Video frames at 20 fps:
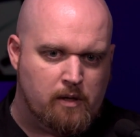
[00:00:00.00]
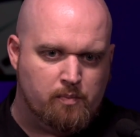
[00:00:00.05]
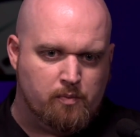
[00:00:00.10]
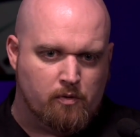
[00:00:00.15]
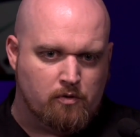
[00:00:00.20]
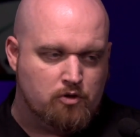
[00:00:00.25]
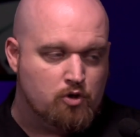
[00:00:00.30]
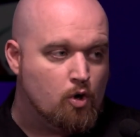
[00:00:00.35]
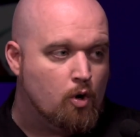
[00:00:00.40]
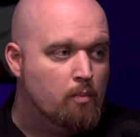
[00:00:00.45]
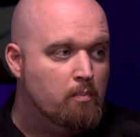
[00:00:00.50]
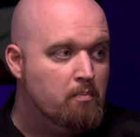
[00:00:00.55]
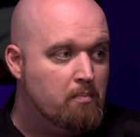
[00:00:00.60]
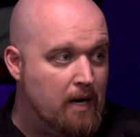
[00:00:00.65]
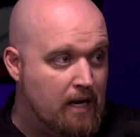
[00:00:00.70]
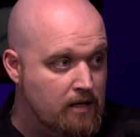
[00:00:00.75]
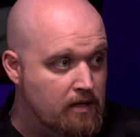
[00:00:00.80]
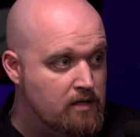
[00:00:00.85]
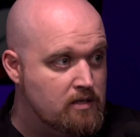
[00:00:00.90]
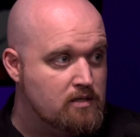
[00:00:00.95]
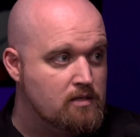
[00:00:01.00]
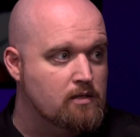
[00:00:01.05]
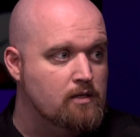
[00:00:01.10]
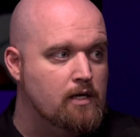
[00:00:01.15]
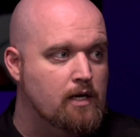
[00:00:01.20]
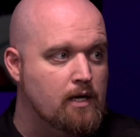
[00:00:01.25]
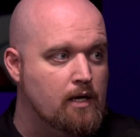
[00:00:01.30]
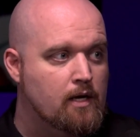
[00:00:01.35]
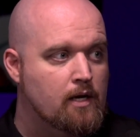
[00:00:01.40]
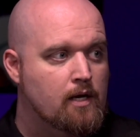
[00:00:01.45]
people
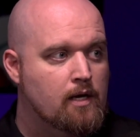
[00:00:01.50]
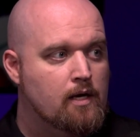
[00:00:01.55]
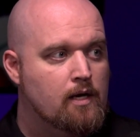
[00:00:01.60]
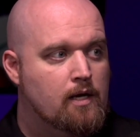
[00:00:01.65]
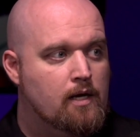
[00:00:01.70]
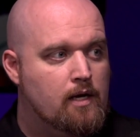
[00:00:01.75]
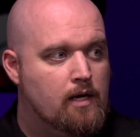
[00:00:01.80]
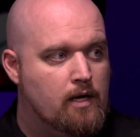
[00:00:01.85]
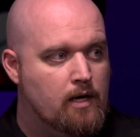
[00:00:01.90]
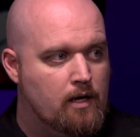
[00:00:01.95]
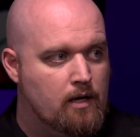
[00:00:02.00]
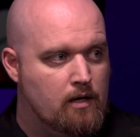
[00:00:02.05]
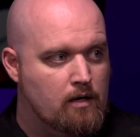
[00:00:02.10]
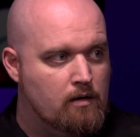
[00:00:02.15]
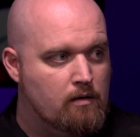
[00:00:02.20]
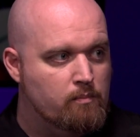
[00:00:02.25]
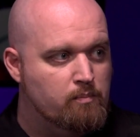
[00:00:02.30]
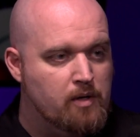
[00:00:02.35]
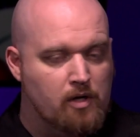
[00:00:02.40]
tremendously in